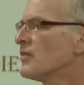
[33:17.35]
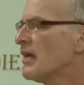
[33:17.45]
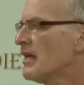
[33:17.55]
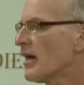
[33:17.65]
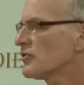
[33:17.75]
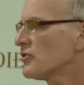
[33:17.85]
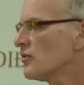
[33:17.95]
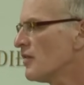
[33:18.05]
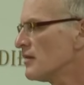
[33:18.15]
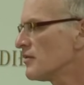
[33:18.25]
that
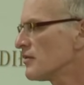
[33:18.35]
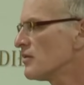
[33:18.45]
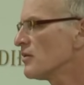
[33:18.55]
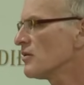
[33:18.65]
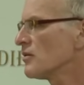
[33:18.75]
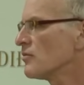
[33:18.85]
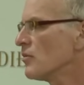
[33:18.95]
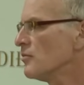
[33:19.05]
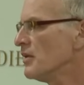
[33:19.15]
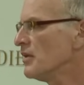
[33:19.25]
actual right of return
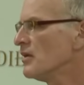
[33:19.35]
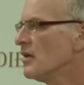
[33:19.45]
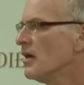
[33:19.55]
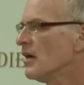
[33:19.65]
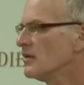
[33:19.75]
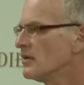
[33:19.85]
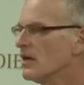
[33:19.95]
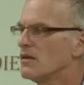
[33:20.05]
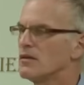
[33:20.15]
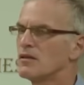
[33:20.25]
will be
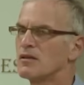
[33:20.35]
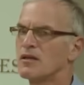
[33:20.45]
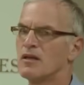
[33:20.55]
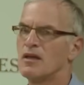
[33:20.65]
annulled,